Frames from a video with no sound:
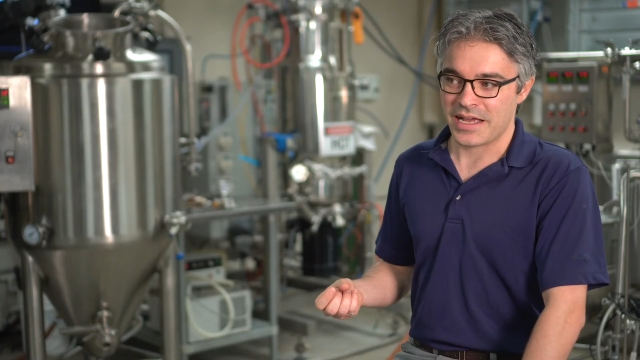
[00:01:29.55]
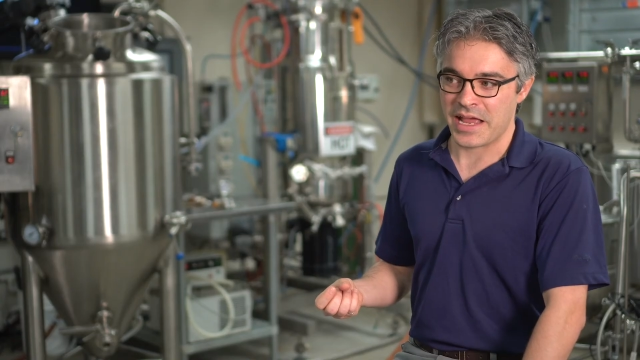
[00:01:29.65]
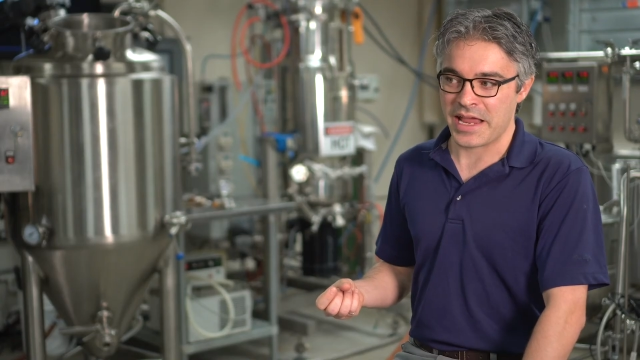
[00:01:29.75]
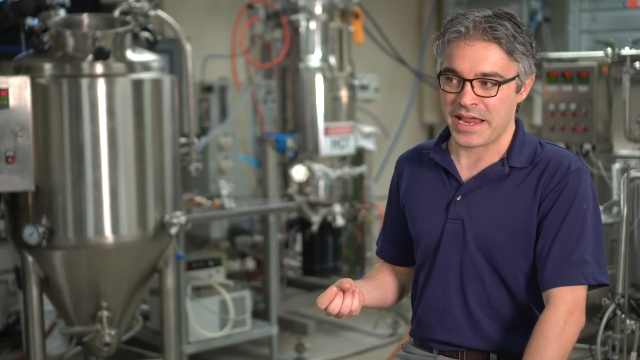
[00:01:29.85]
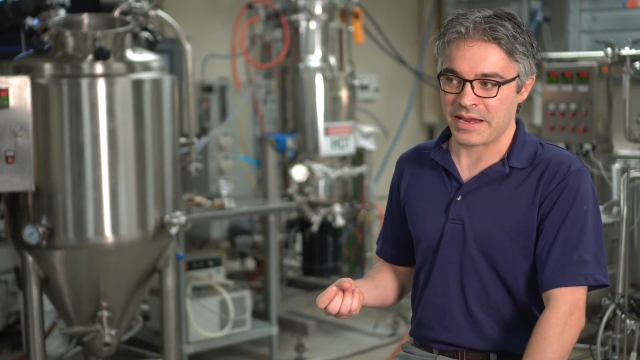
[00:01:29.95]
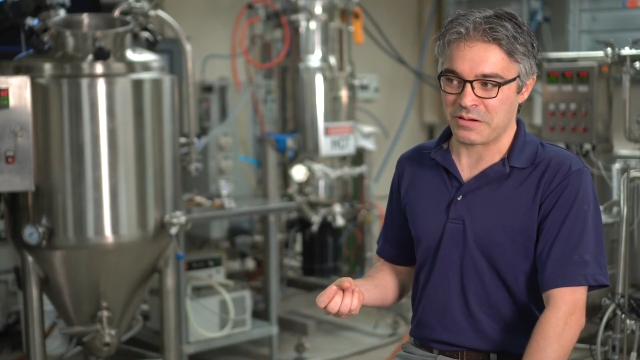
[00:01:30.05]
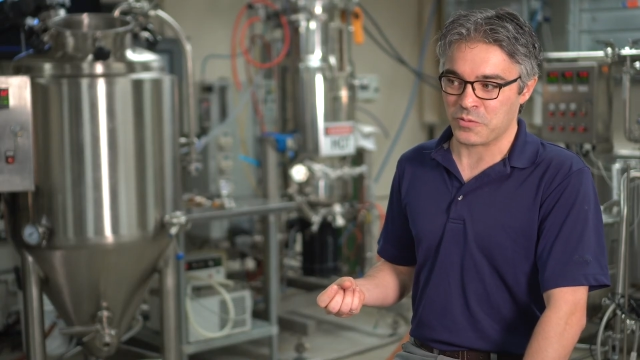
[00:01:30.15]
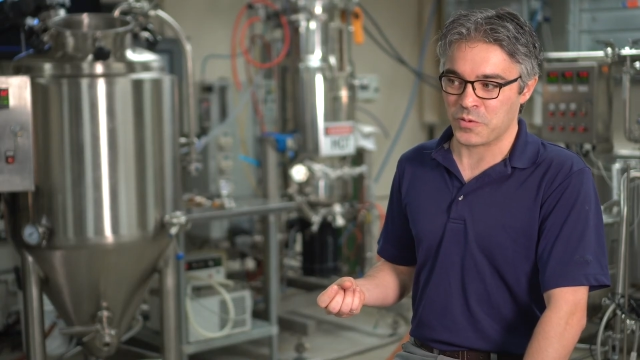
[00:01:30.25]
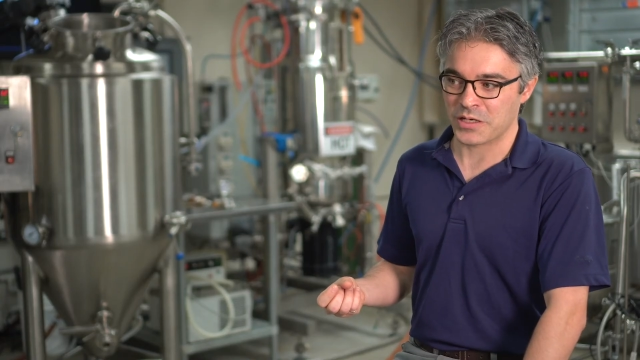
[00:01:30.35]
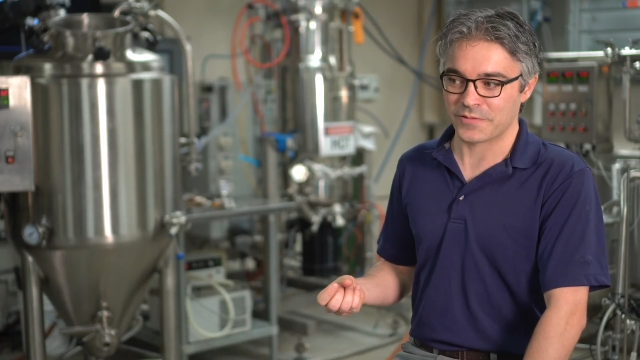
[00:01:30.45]
a
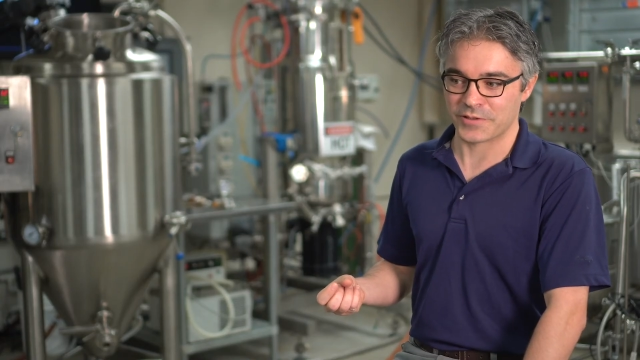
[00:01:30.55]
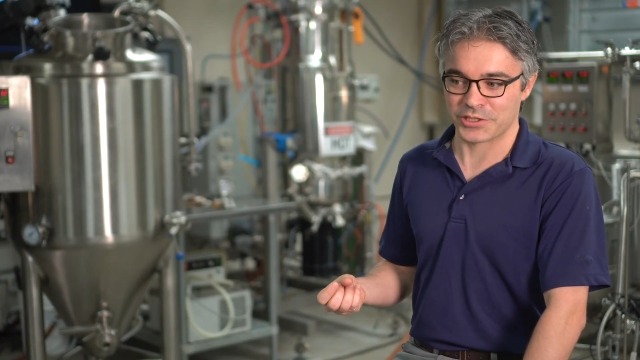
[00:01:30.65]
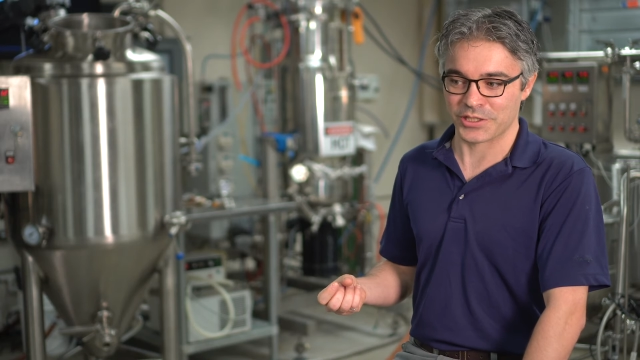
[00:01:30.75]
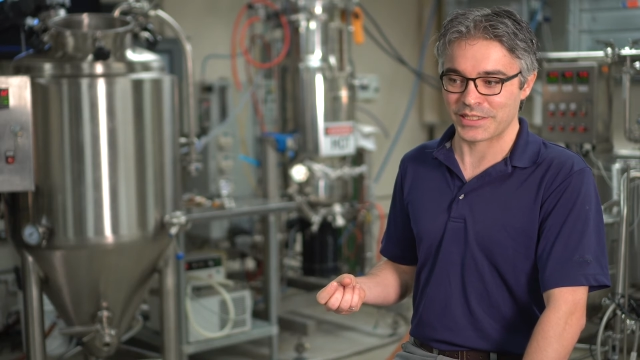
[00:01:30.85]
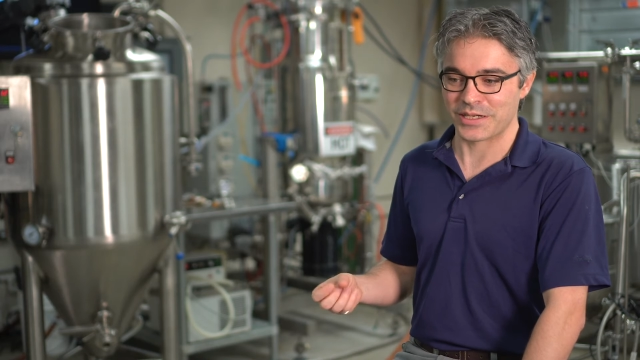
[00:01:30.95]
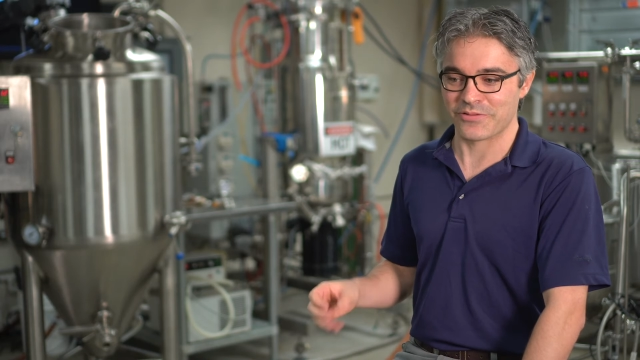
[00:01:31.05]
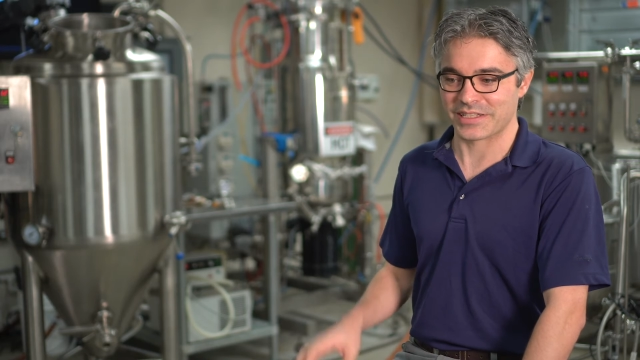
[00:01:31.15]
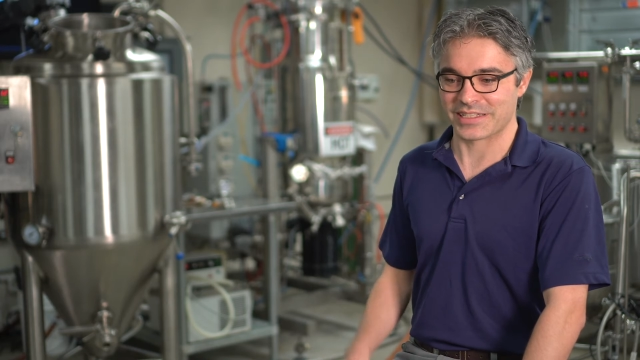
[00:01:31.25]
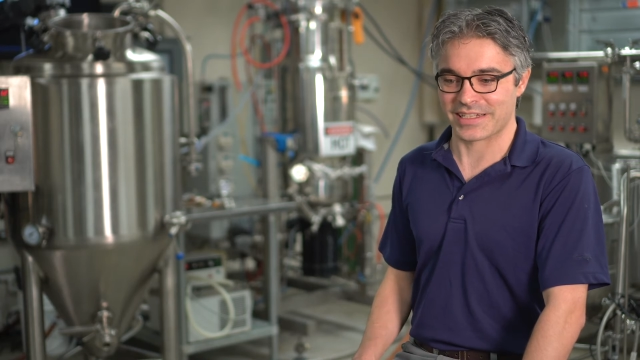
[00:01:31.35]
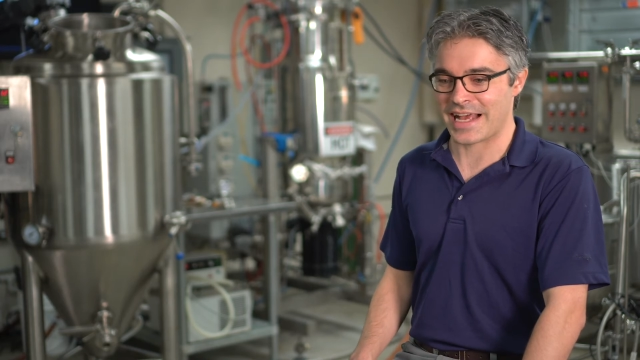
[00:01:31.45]
wonderful journey over
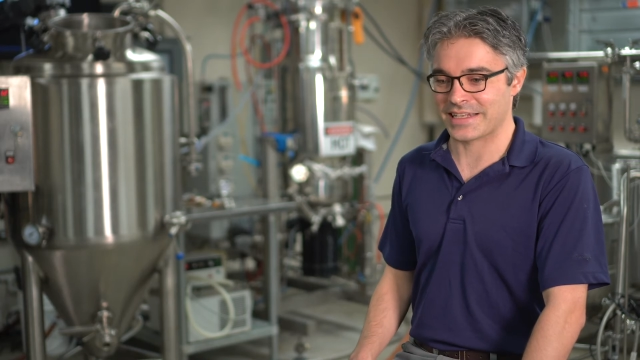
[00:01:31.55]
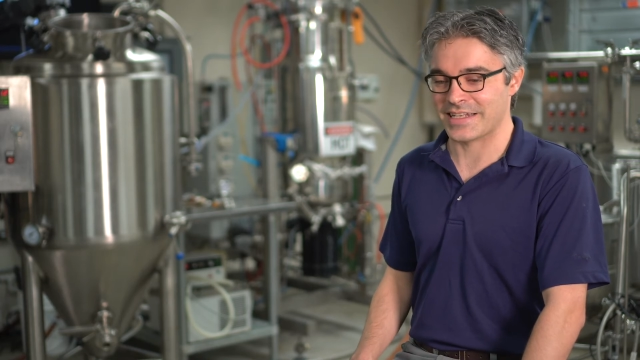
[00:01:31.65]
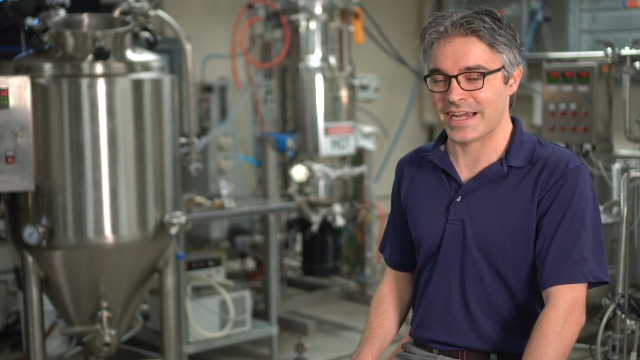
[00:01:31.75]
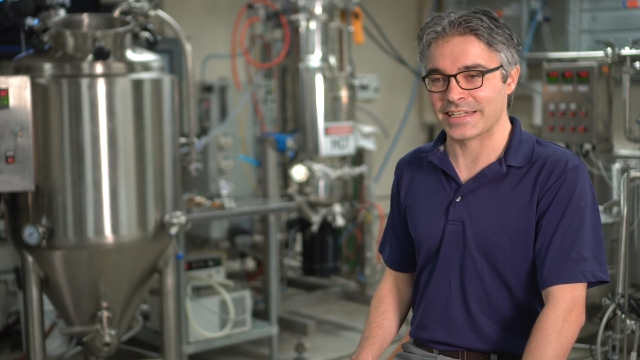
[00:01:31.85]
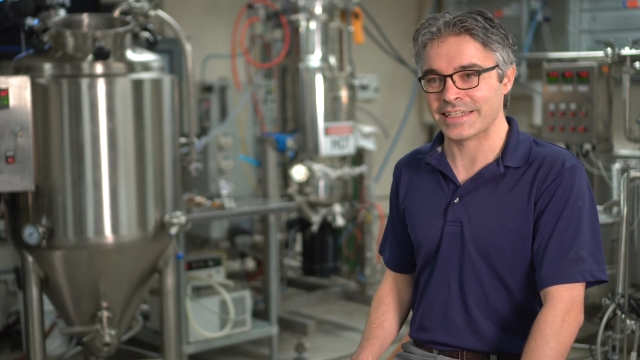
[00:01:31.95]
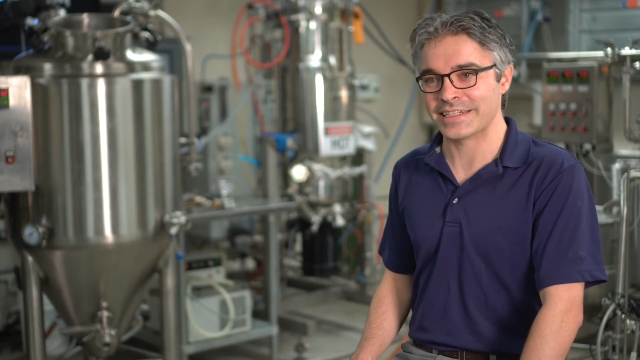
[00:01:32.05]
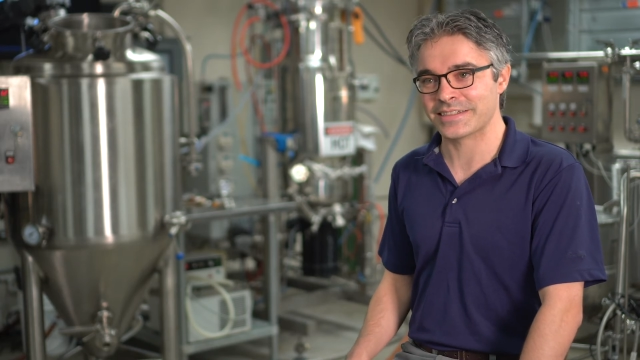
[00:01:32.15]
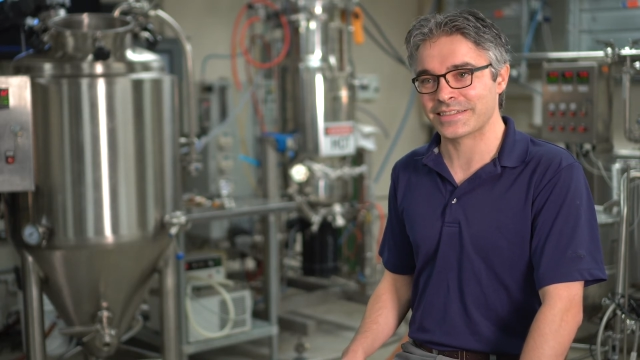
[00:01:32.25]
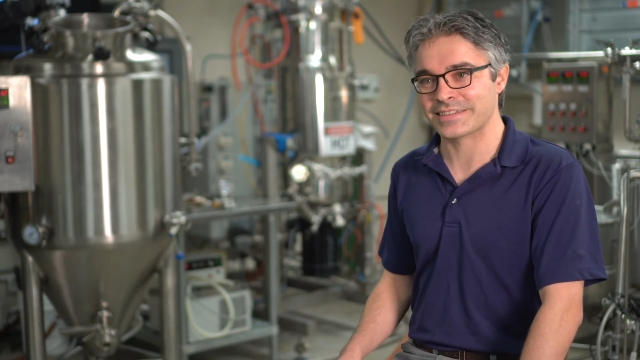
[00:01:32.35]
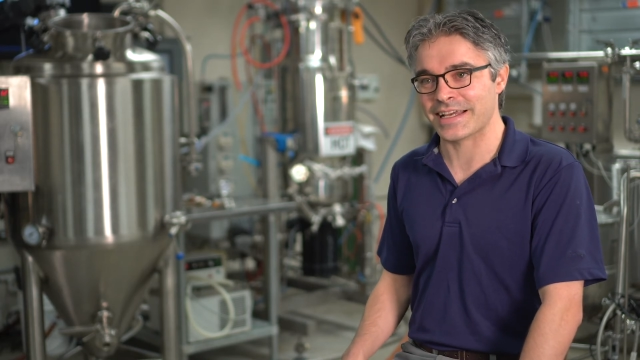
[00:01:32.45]
these last nine
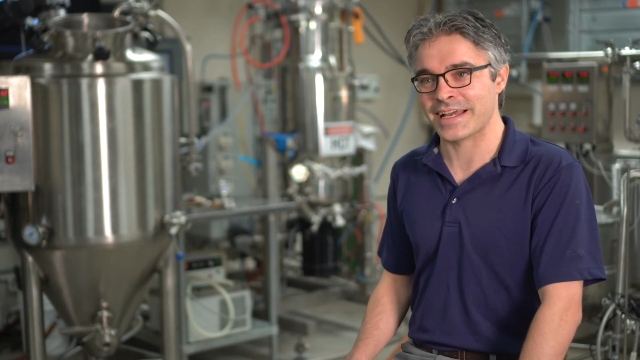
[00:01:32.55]
years,